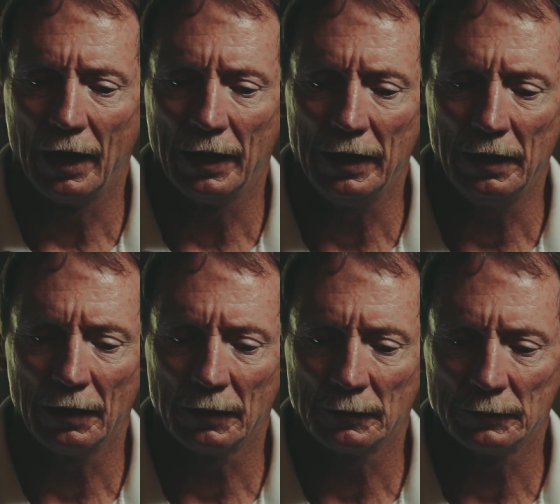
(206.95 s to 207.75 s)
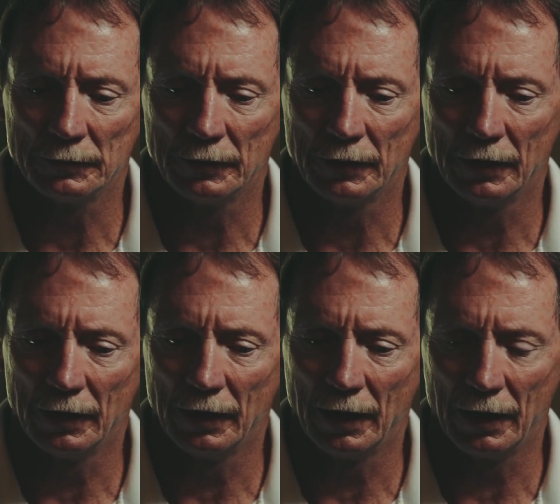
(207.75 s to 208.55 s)
He uh,
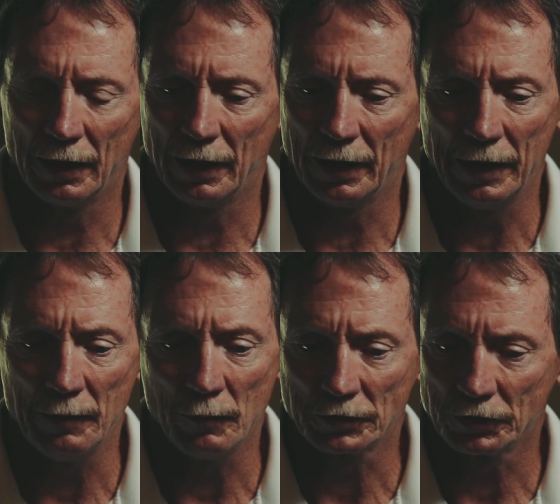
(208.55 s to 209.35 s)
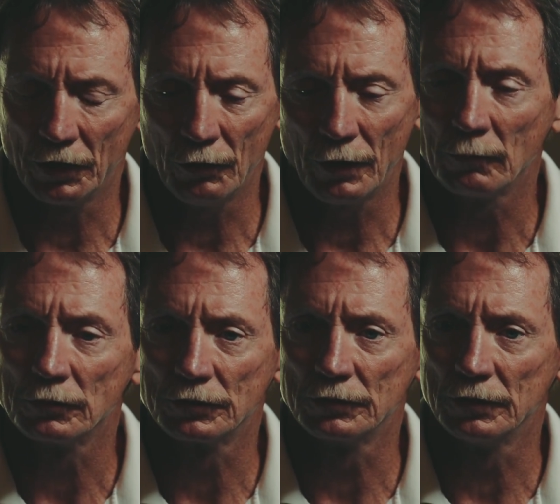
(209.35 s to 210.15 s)
he must have known I
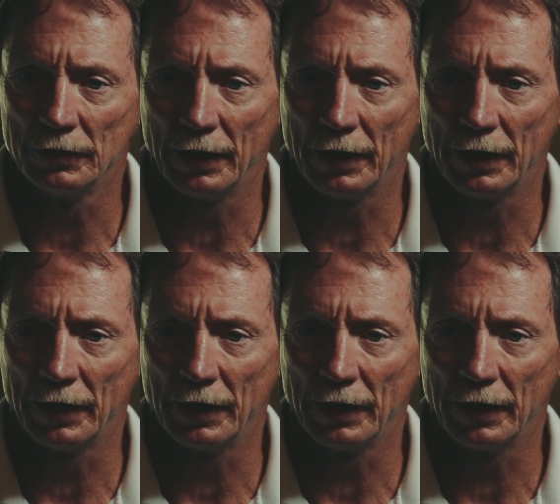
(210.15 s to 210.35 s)
was